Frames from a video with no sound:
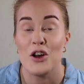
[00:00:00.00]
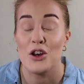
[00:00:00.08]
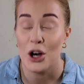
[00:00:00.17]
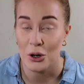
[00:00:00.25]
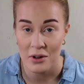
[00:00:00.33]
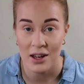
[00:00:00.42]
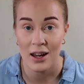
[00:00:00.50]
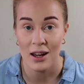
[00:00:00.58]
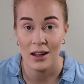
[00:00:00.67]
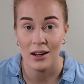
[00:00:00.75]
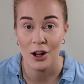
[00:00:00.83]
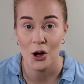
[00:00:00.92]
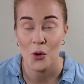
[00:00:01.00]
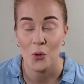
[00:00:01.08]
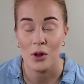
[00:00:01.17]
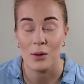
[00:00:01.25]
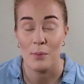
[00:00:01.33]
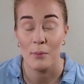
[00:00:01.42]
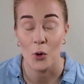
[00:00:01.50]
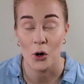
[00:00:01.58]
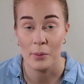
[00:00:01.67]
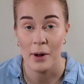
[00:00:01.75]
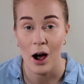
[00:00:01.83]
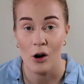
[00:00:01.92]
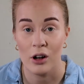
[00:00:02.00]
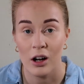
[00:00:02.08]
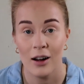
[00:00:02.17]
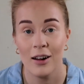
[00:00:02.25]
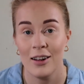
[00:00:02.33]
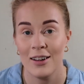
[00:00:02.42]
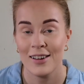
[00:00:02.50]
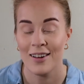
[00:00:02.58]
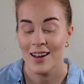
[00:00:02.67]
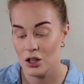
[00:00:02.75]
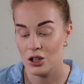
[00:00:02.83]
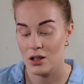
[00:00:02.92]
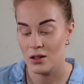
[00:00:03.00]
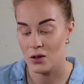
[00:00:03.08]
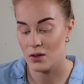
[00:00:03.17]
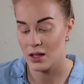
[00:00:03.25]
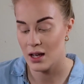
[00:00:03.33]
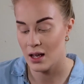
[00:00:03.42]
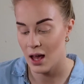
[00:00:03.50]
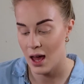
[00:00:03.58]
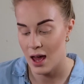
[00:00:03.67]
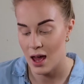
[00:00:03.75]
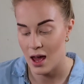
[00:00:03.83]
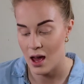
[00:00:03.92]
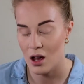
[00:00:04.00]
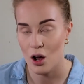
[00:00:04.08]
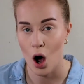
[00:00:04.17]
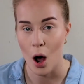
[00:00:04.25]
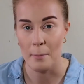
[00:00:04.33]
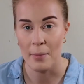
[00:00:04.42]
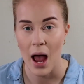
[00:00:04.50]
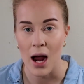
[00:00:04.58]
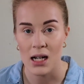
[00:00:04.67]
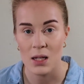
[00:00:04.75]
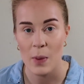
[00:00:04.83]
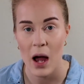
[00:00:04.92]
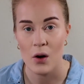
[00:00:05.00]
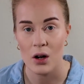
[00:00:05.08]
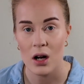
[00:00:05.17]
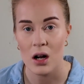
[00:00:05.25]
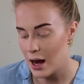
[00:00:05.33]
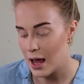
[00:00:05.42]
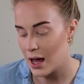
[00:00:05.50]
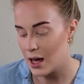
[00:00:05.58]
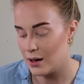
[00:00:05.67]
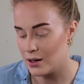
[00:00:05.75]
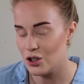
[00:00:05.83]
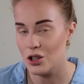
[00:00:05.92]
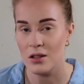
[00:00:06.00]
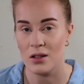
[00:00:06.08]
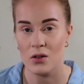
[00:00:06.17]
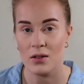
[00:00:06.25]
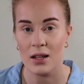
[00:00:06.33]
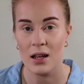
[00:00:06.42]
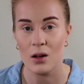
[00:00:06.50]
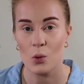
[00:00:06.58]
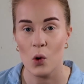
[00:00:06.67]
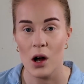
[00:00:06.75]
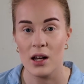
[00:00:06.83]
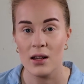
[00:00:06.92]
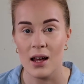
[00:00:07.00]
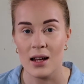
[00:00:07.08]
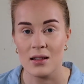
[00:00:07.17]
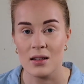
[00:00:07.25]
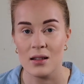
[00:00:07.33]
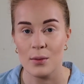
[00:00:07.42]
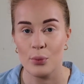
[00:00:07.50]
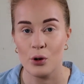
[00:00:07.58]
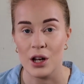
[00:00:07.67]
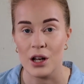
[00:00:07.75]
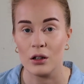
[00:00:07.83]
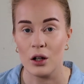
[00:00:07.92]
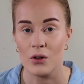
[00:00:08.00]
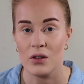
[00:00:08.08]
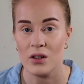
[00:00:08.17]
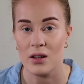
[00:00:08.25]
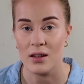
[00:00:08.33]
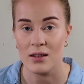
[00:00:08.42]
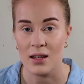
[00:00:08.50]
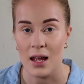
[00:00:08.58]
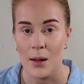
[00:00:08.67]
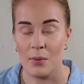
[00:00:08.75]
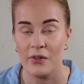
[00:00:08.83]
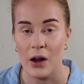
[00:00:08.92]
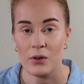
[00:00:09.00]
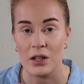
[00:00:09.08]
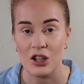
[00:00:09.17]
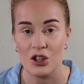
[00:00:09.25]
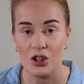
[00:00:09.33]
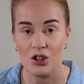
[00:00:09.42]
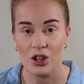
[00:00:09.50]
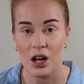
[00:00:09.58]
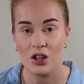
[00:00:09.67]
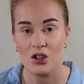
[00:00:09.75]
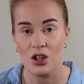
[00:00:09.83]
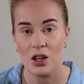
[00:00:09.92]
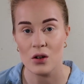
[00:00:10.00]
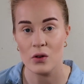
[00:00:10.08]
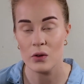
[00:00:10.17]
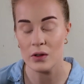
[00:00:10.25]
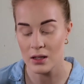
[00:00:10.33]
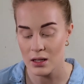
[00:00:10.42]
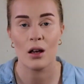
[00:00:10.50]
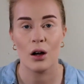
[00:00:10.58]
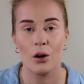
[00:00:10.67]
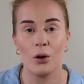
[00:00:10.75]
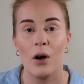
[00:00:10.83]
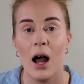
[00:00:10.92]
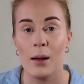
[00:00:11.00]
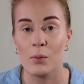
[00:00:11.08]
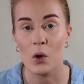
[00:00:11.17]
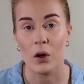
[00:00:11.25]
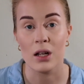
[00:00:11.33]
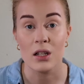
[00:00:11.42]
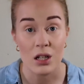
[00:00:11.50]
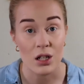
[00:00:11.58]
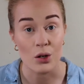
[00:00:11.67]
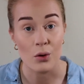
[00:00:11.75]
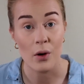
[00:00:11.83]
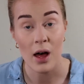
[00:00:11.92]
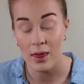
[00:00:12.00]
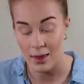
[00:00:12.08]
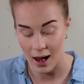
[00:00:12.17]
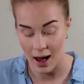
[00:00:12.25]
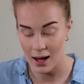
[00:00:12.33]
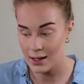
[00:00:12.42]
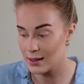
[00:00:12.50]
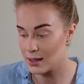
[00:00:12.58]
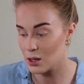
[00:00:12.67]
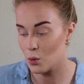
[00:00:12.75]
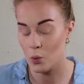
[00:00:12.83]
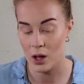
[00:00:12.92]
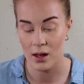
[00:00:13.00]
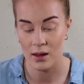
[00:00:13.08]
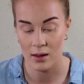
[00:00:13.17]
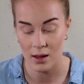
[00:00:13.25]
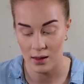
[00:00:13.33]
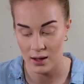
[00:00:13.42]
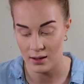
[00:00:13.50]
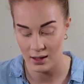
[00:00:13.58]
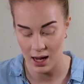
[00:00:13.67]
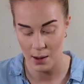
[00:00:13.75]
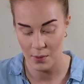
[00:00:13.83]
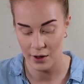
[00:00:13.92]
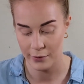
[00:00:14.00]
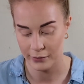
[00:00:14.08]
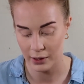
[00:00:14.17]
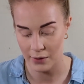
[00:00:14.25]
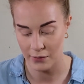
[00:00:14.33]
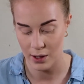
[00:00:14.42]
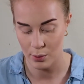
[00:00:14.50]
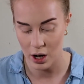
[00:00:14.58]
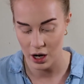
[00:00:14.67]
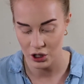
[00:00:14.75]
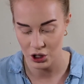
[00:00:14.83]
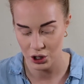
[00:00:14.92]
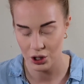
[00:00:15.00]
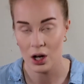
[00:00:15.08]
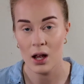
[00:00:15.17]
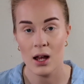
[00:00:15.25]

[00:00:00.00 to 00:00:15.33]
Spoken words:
going in with more powder. She's using a compact powder, and she's using one that's pretty close to the same foundation shade she used. So I'm going to do that with the same fluffy brush